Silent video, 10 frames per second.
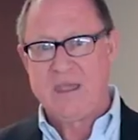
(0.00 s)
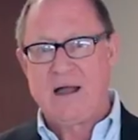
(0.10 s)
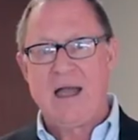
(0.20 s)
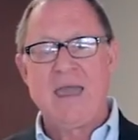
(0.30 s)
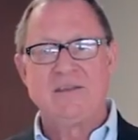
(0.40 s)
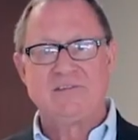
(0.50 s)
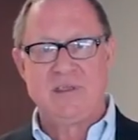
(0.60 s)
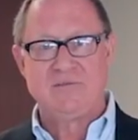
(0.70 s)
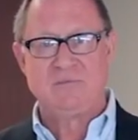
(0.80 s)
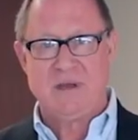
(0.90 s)
uh, and it
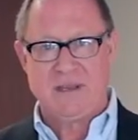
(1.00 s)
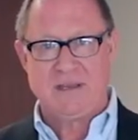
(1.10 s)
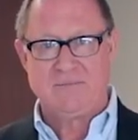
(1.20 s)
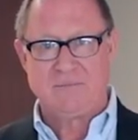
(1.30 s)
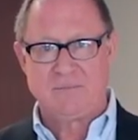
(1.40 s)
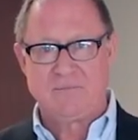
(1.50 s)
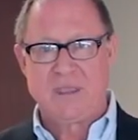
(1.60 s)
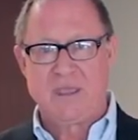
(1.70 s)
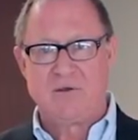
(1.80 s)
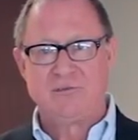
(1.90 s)
saves money.
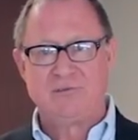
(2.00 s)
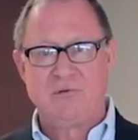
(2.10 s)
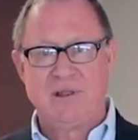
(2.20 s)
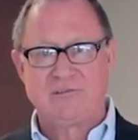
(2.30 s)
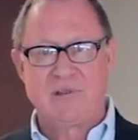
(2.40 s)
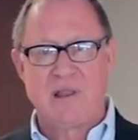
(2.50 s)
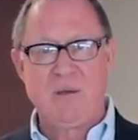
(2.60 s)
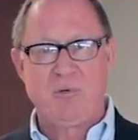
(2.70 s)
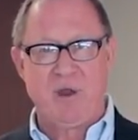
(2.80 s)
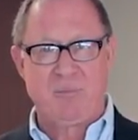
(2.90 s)
It also lets the
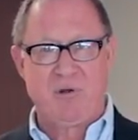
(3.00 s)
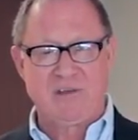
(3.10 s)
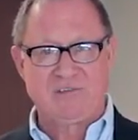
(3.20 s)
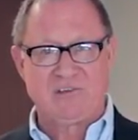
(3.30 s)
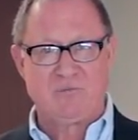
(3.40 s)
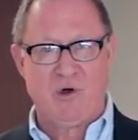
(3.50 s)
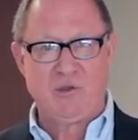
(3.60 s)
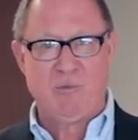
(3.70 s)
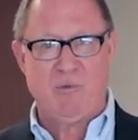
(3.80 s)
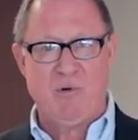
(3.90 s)
library process
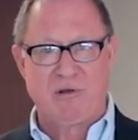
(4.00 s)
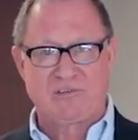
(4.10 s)
multiple books